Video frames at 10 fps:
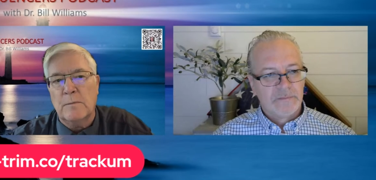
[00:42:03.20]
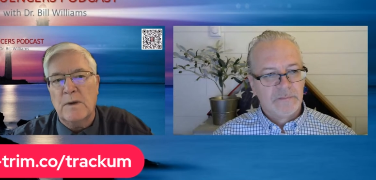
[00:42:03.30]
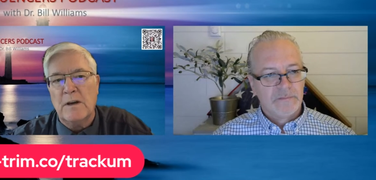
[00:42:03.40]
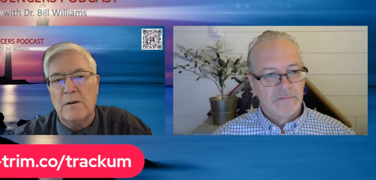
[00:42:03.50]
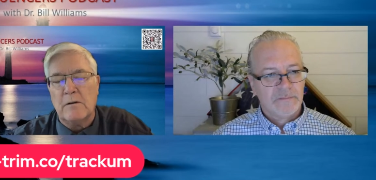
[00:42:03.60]

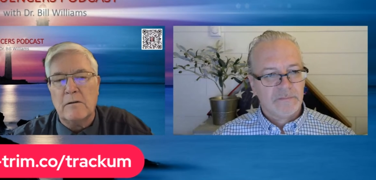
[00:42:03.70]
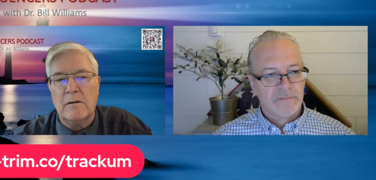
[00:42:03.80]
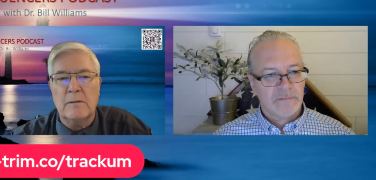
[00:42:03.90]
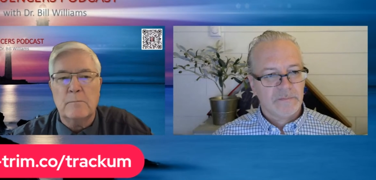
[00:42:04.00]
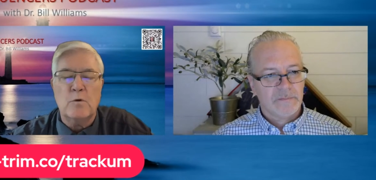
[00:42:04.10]
Speaker 1: better
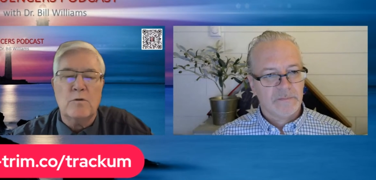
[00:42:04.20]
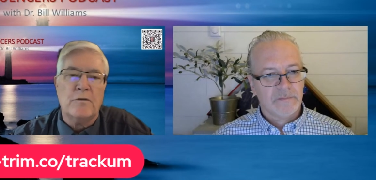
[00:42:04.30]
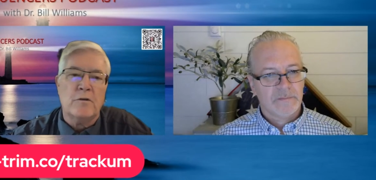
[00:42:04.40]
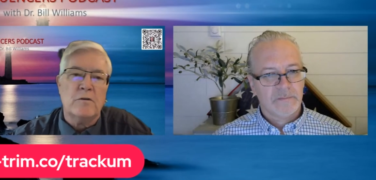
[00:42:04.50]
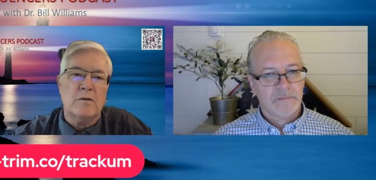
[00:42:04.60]
and more
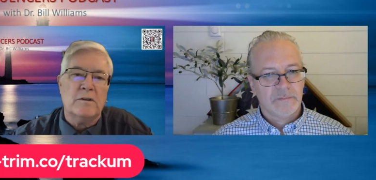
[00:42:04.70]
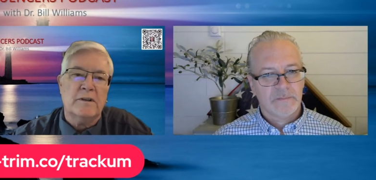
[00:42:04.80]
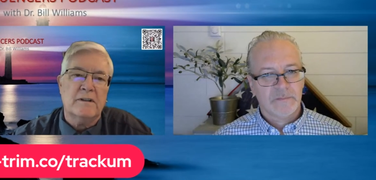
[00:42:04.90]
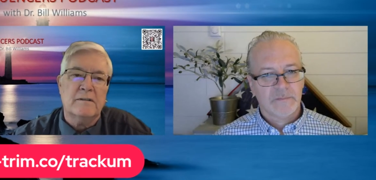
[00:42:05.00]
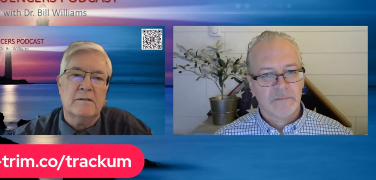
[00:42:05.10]
thoroughly
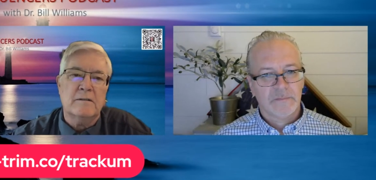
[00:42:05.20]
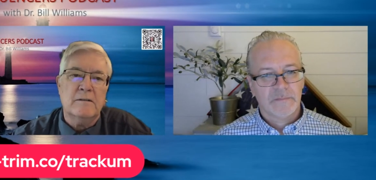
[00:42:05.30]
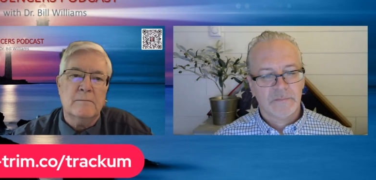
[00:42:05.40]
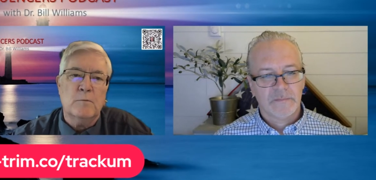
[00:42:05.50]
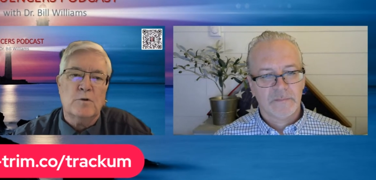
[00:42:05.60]
and
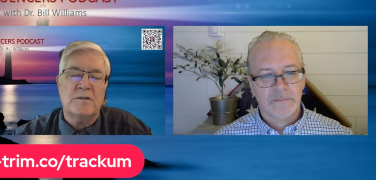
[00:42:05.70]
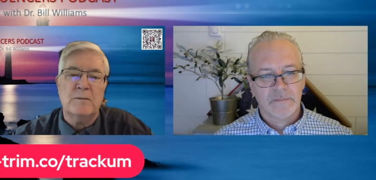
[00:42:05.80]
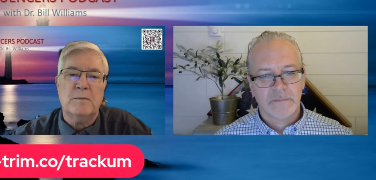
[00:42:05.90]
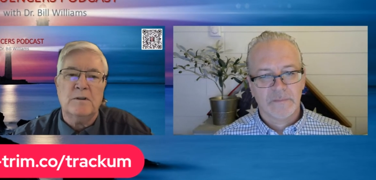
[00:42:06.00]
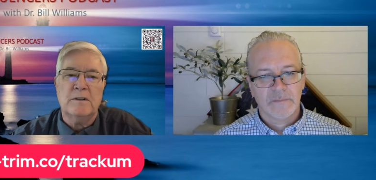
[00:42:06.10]
more
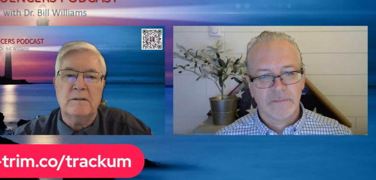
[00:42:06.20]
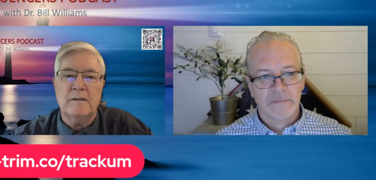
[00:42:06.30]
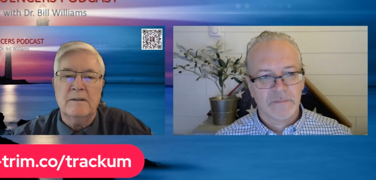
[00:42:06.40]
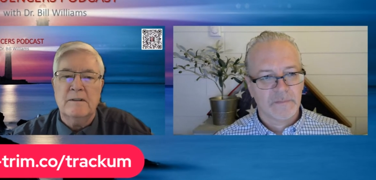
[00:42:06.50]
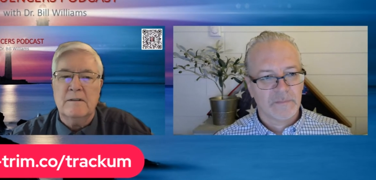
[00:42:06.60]
simply
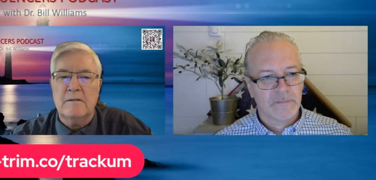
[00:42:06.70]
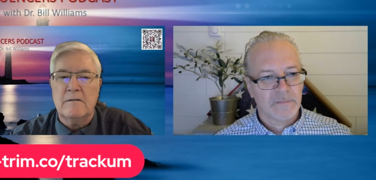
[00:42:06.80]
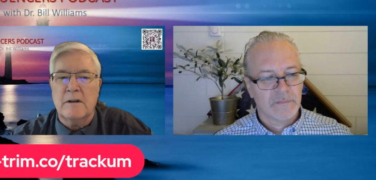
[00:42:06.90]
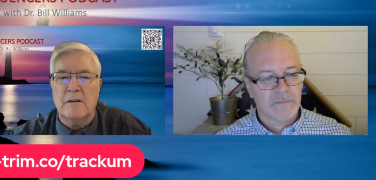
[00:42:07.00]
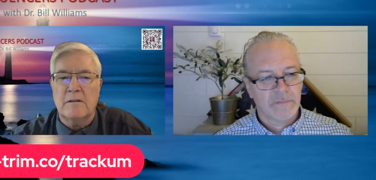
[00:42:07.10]

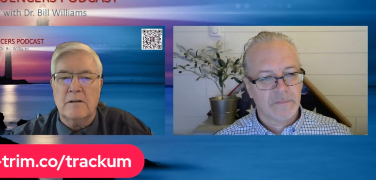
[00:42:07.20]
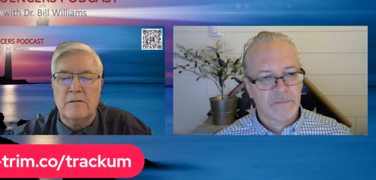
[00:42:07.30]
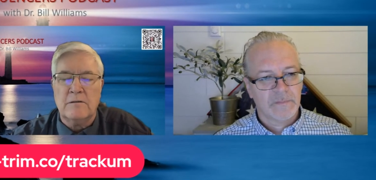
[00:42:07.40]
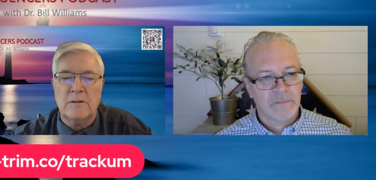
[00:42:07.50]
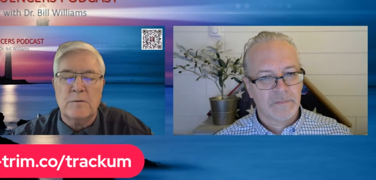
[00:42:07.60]
than uh,
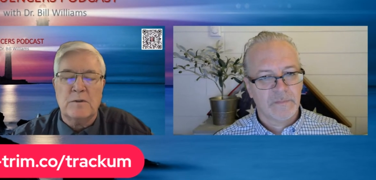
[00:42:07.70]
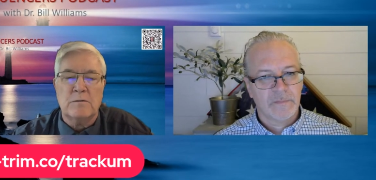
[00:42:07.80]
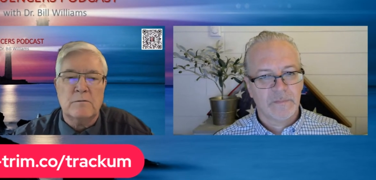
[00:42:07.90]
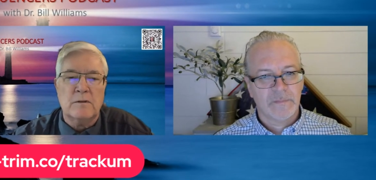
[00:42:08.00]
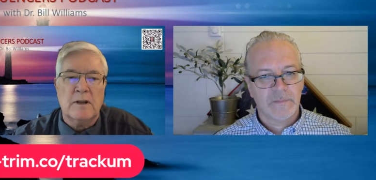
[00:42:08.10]

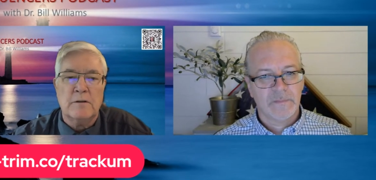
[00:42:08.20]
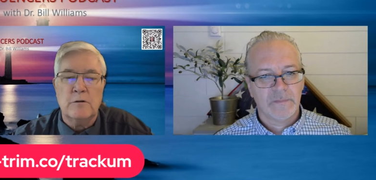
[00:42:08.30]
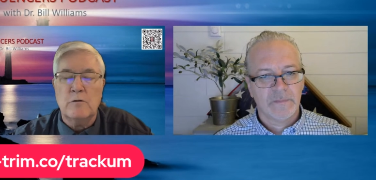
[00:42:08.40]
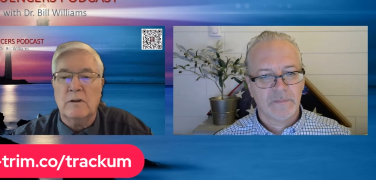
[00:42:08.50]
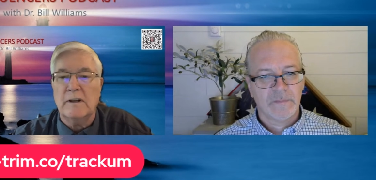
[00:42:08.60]
something like
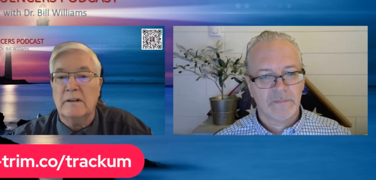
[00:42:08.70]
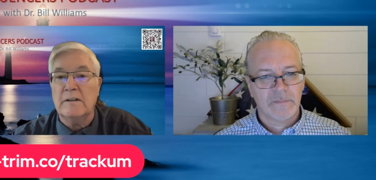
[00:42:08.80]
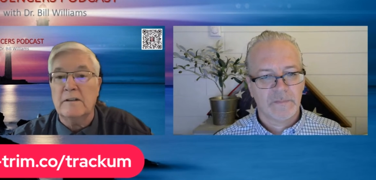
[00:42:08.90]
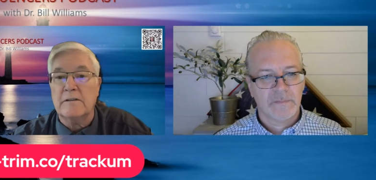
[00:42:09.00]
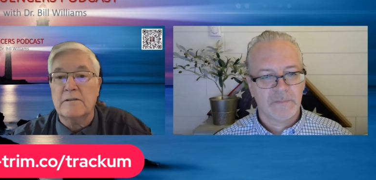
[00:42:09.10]
Google
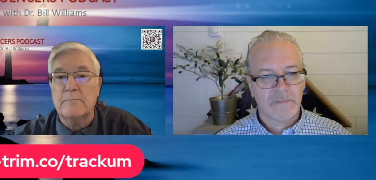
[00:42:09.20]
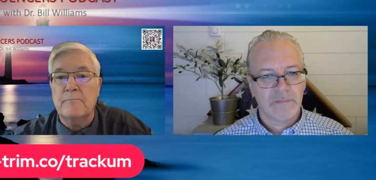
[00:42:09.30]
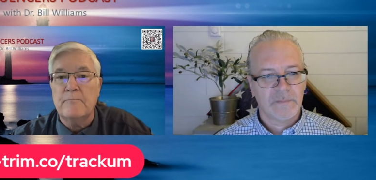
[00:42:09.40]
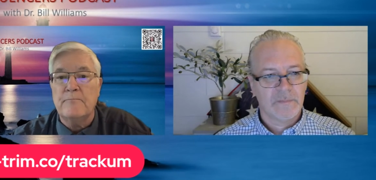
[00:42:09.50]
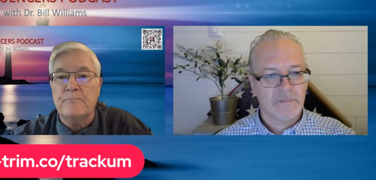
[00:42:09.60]
Analytics.
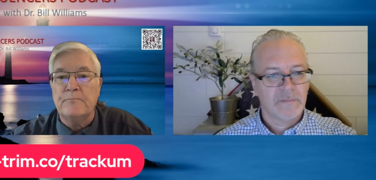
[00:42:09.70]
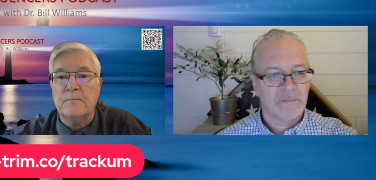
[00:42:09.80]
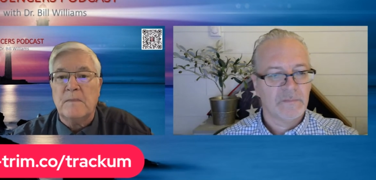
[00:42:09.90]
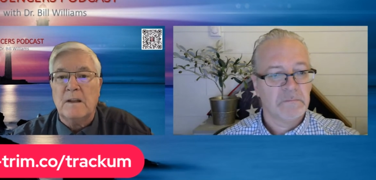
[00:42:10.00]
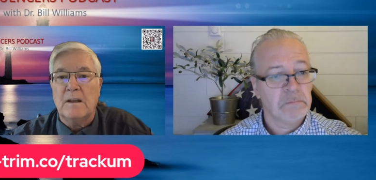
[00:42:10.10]

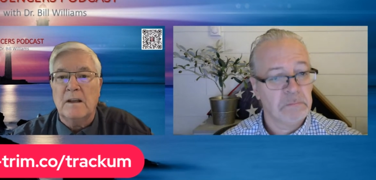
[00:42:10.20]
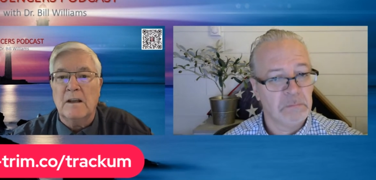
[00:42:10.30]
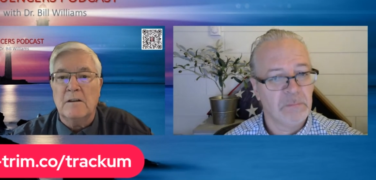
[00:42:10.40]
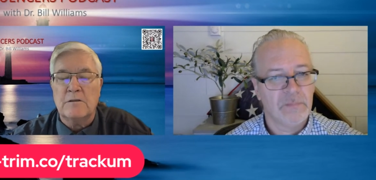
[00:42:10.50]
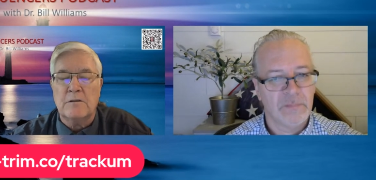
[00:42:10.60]
Hmm.
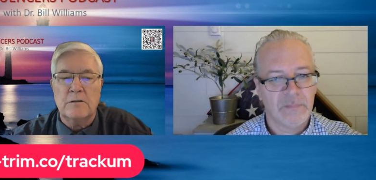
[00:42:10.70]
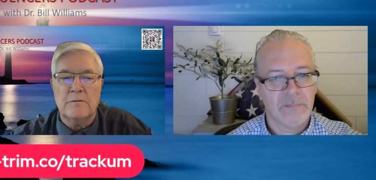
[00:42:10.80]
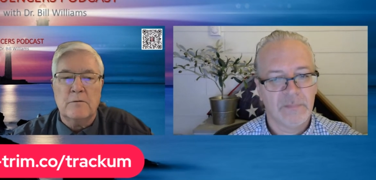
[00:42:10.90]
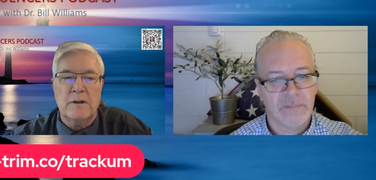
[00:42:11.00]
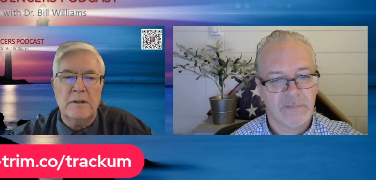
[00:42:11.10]
And
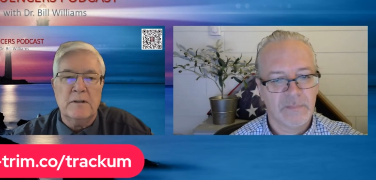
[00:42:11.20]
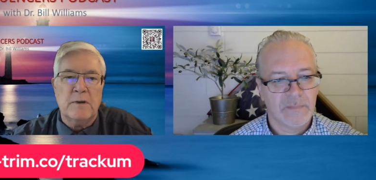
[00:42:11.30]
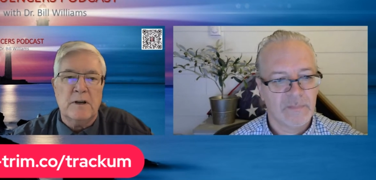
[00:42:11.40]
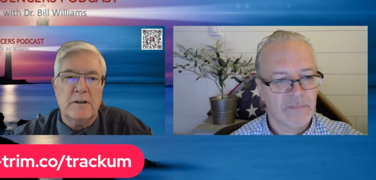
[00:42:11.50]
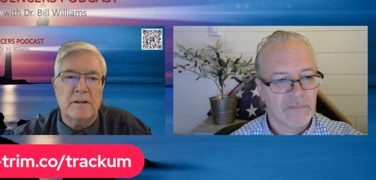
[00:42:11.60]

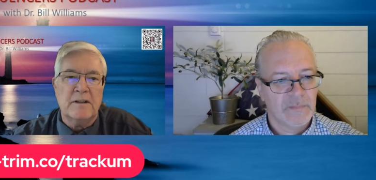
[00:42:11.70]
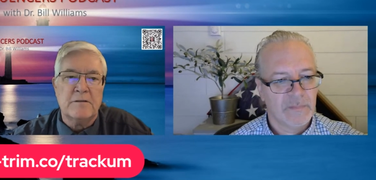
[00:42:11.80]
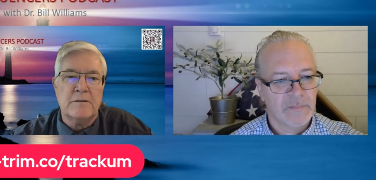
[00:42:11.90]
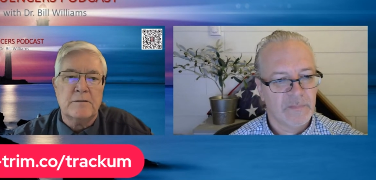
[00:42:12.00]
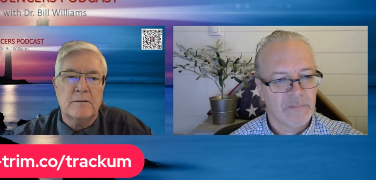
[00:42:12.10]
anybody, and
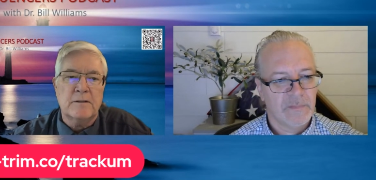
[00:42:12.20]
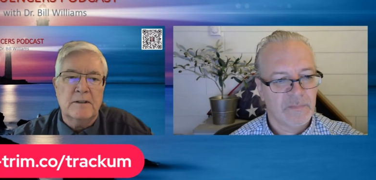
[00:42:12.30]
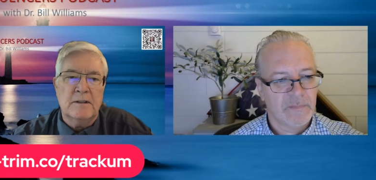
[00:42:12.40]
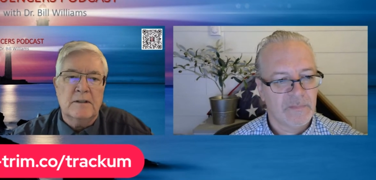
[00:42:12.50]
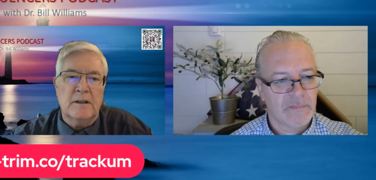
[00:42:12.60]
it's
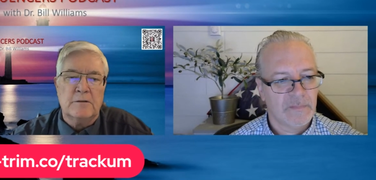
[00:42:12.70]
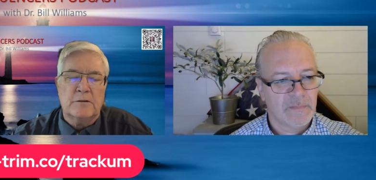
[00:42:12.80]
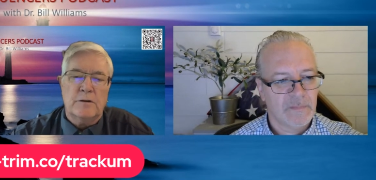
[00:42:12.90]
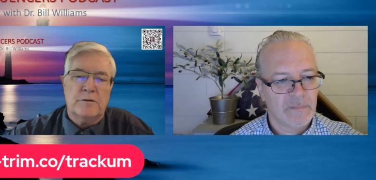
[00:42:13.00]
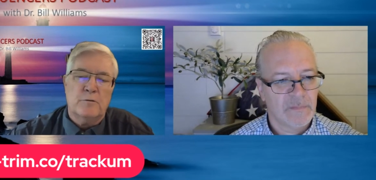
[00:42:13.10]
it's
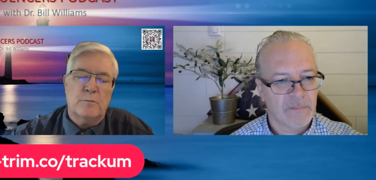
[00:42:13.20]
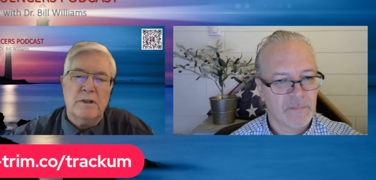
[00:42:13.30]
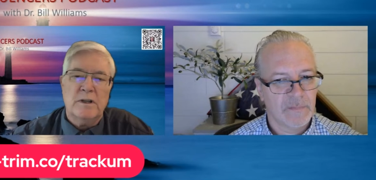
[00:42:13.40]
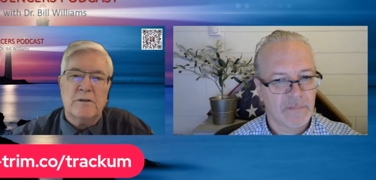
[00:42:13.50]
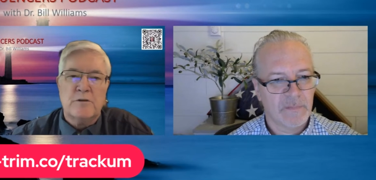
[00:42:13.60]
going to
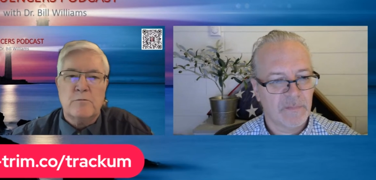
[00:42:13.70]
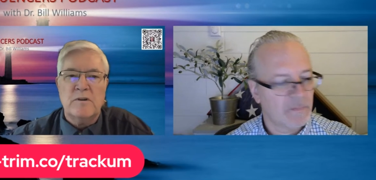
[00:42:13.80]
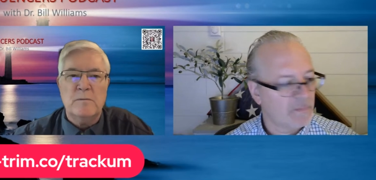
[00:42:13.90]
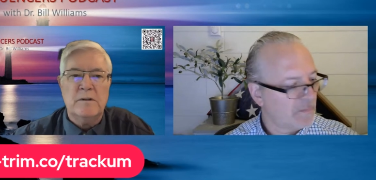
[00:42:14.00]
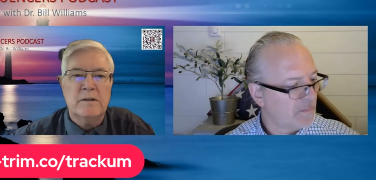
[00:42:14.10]
be
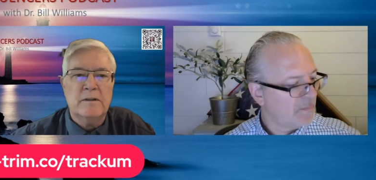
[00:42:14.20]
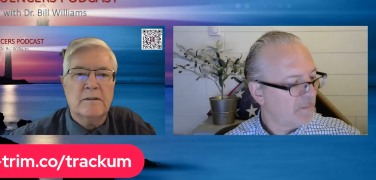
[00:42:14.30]
extremely